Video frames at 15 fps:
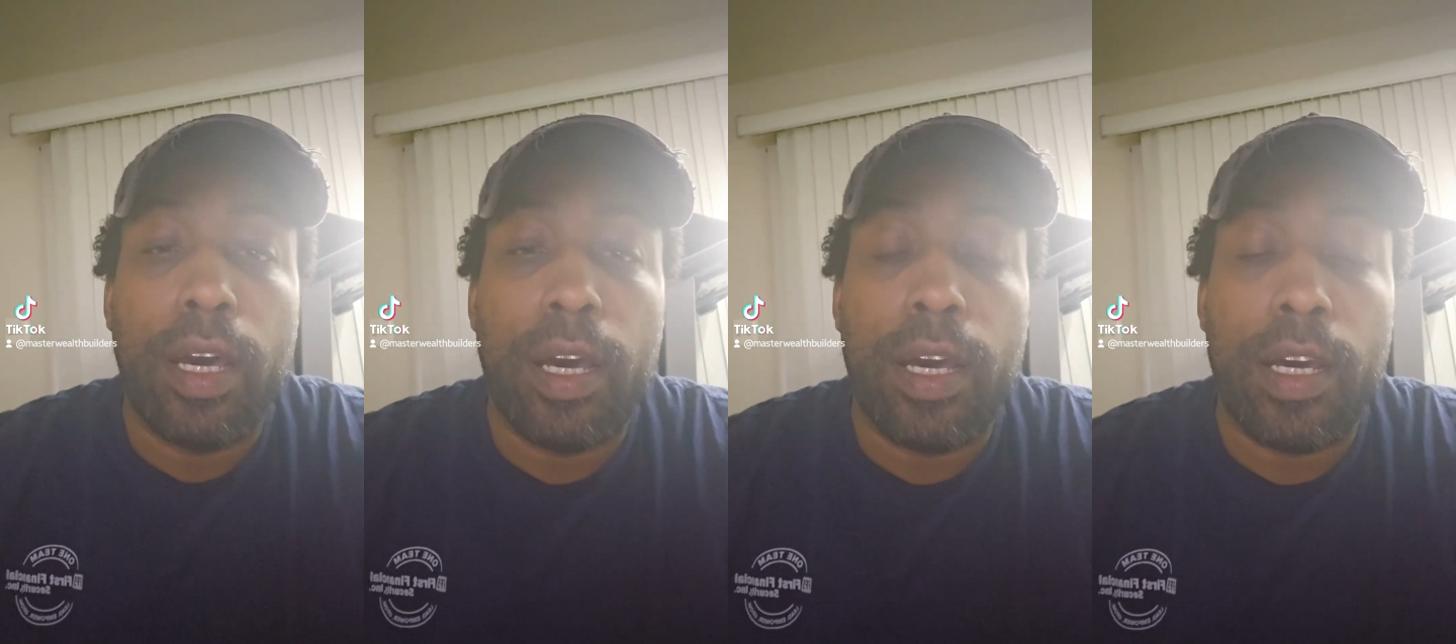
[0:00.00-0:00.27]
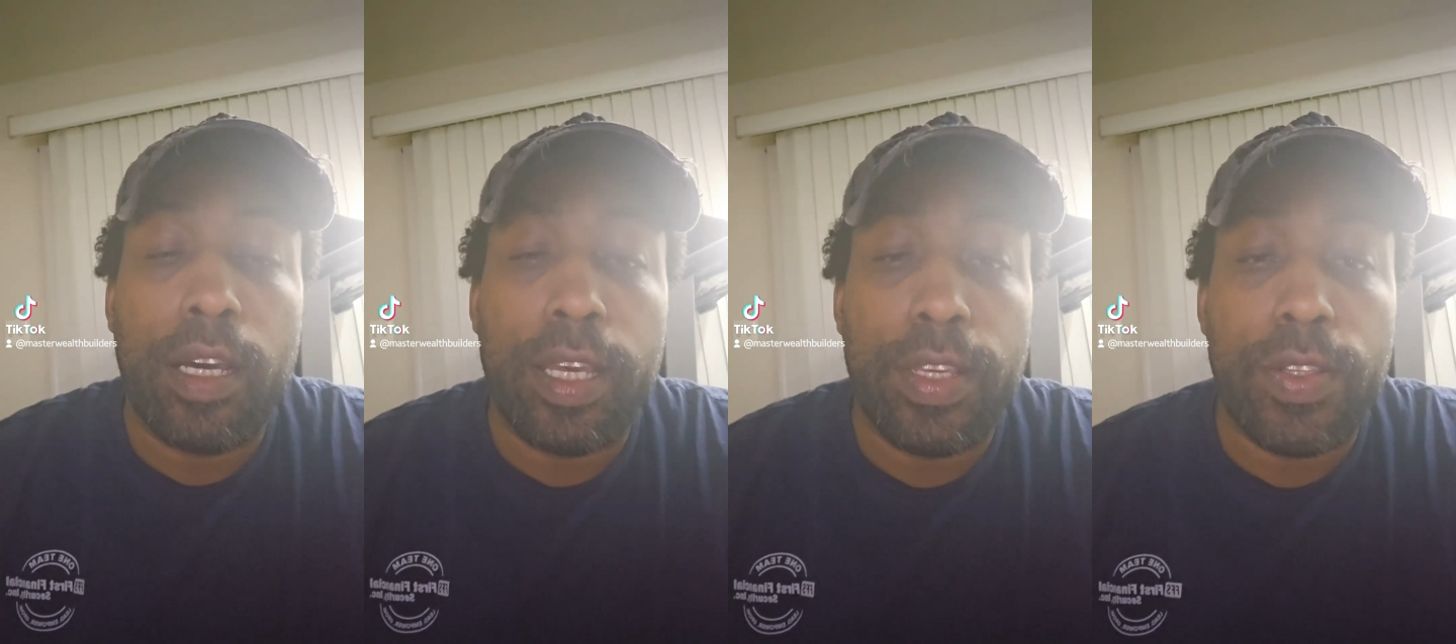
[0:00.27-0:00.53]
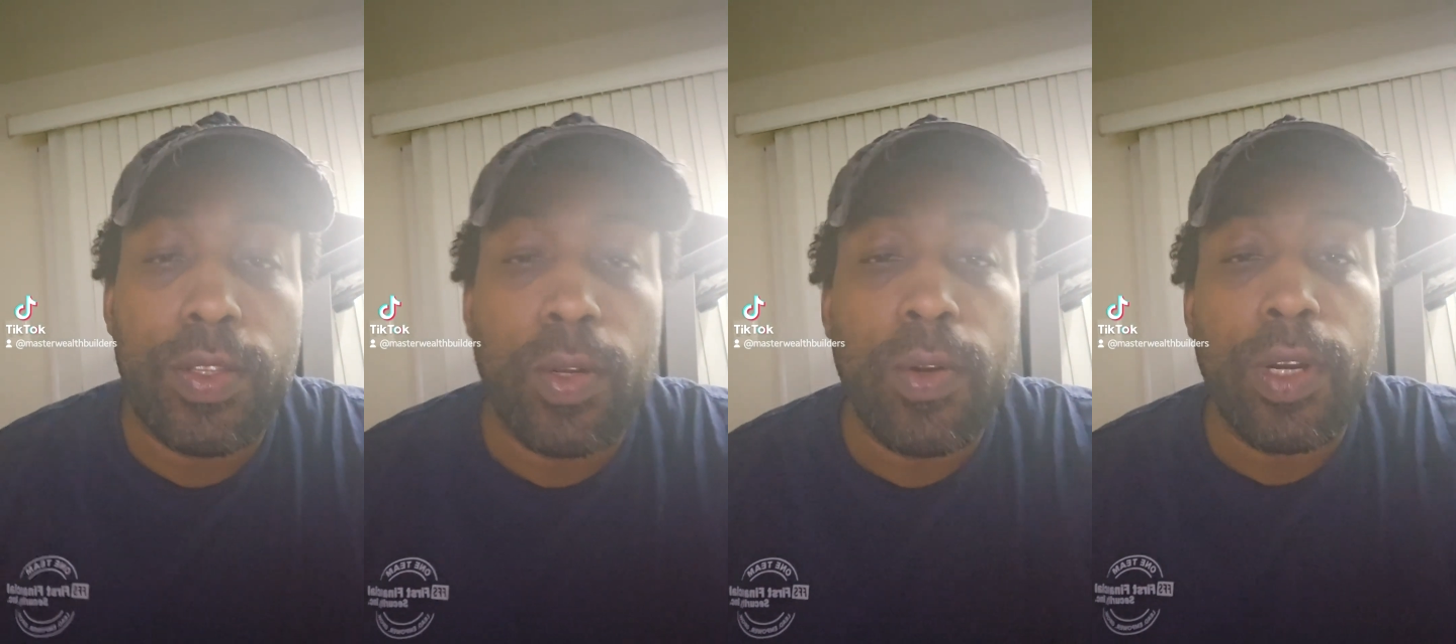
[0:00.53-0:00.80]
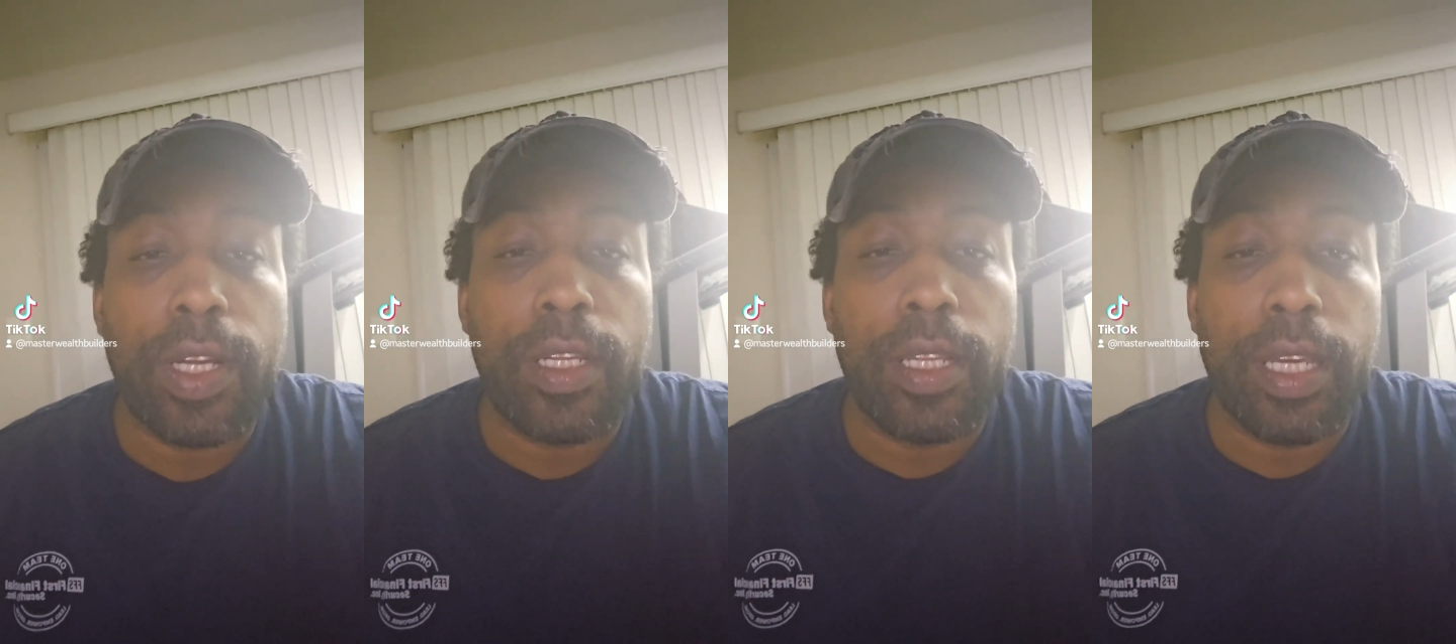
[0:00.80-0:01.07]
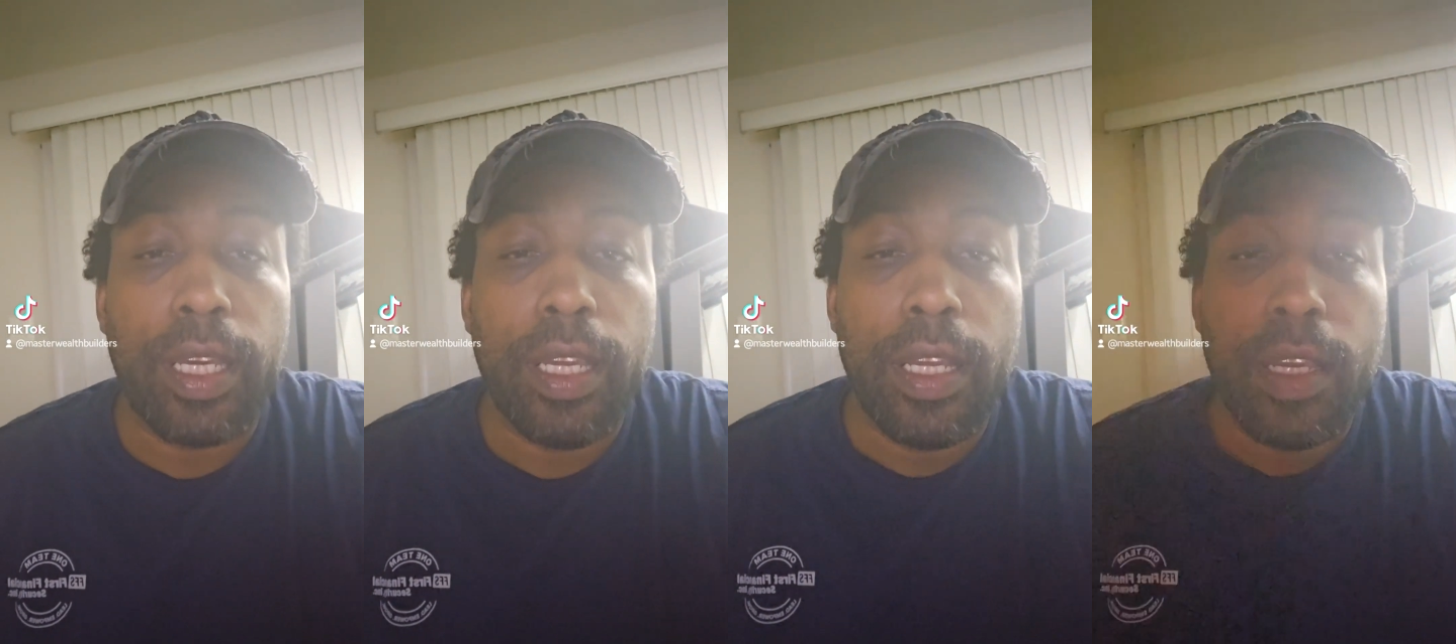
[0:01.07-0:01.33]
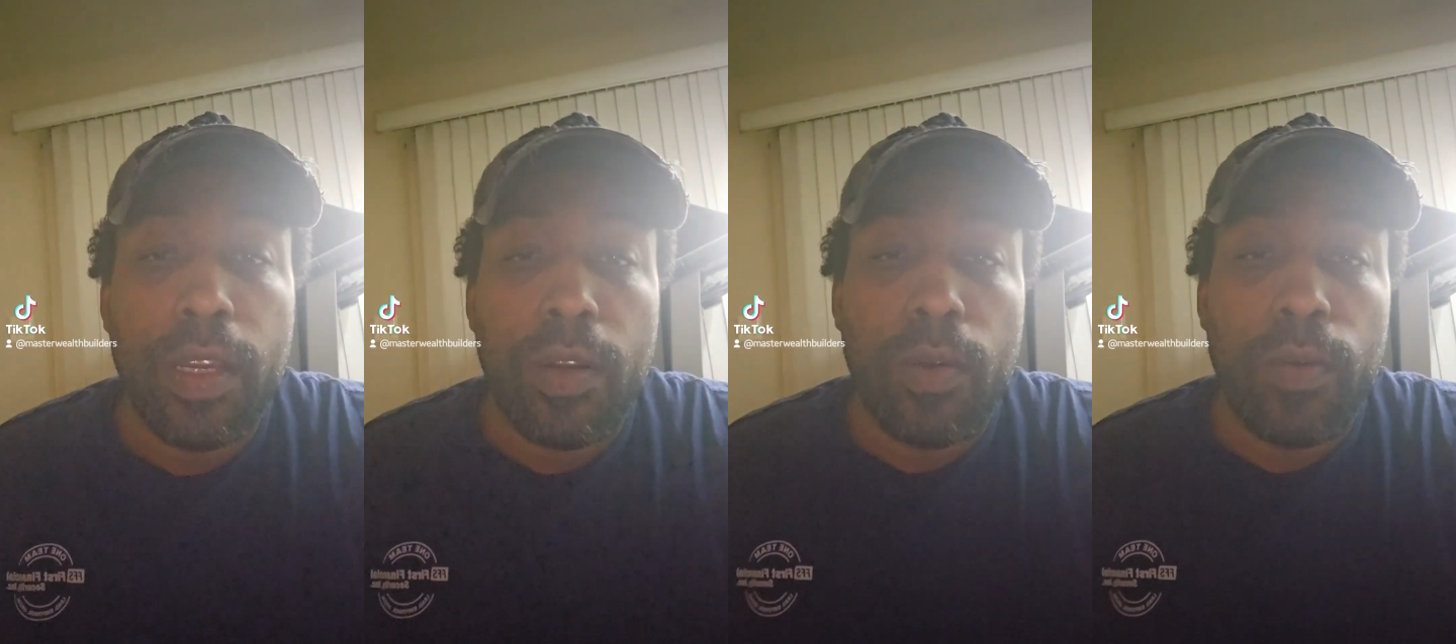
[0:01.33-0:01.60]
uh, historically,
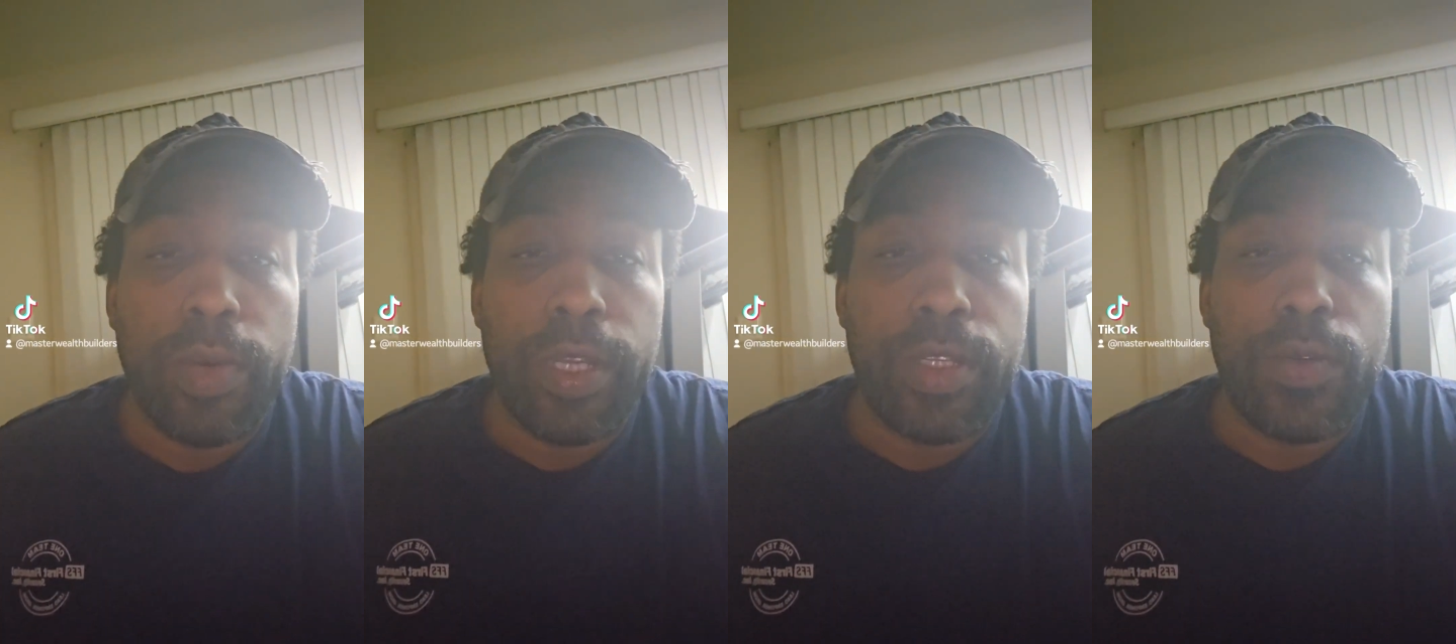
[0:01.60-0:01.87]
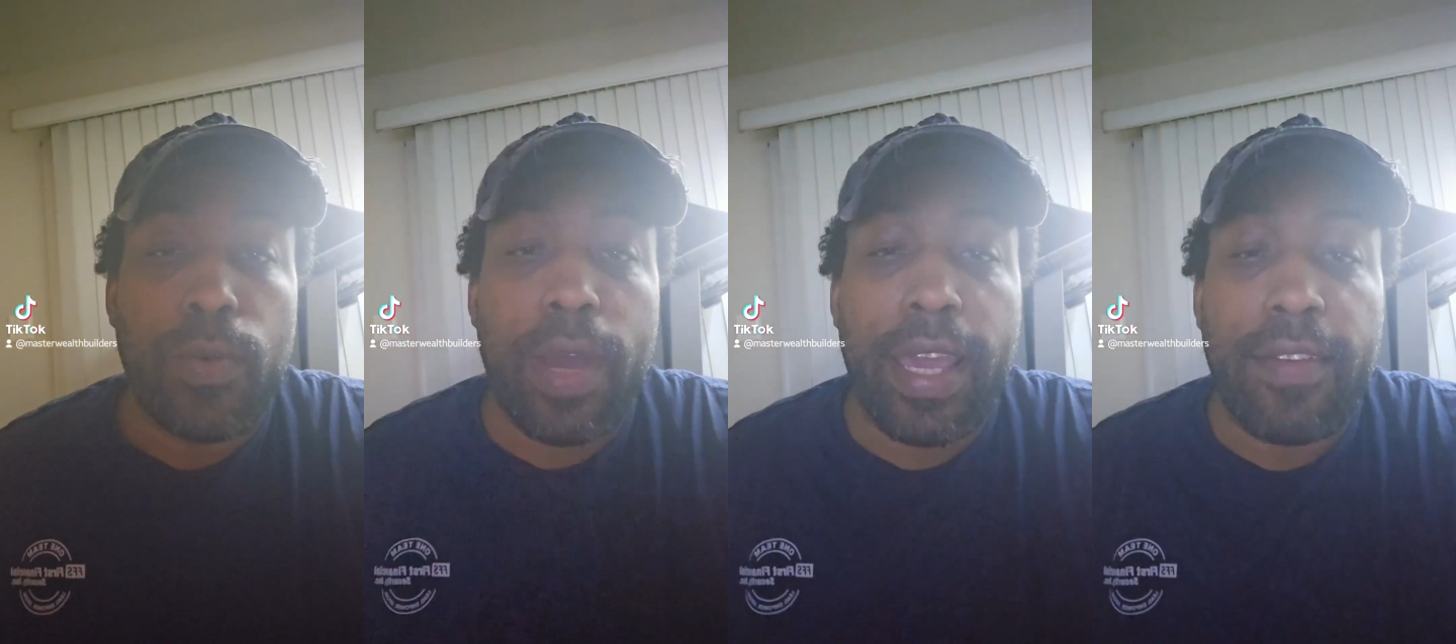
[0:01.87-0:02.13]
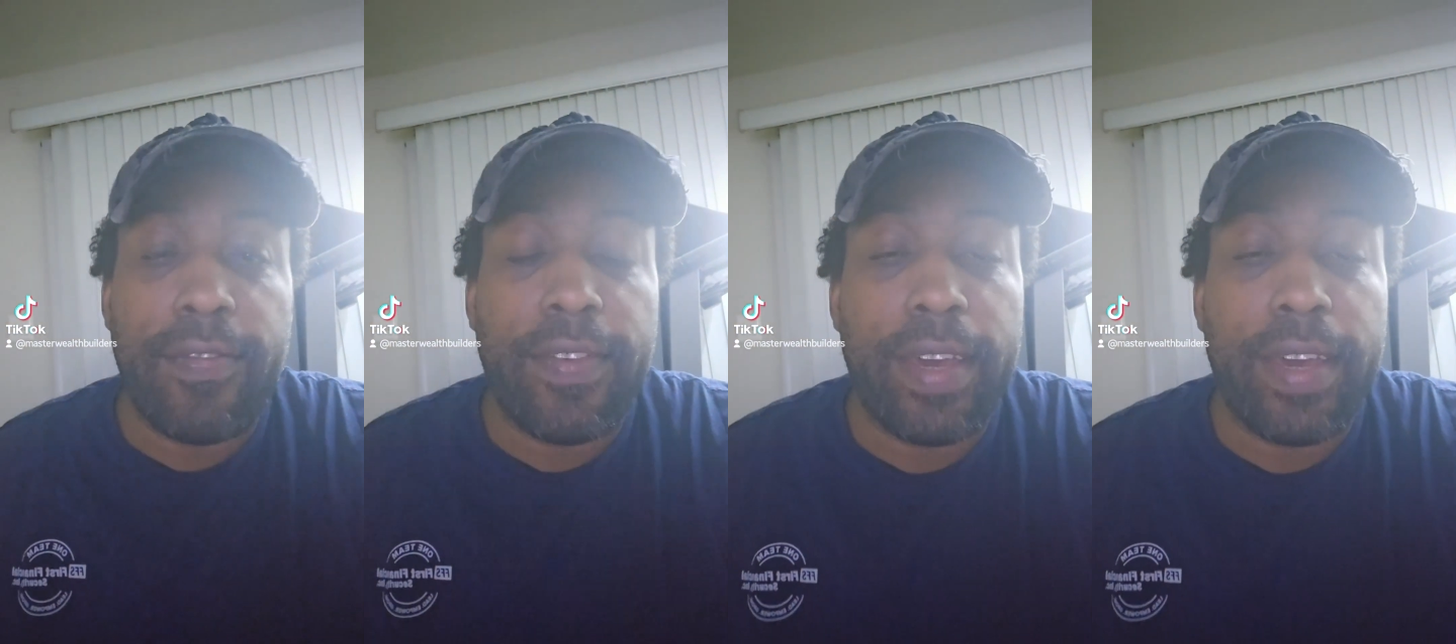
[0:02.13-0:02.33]
rich white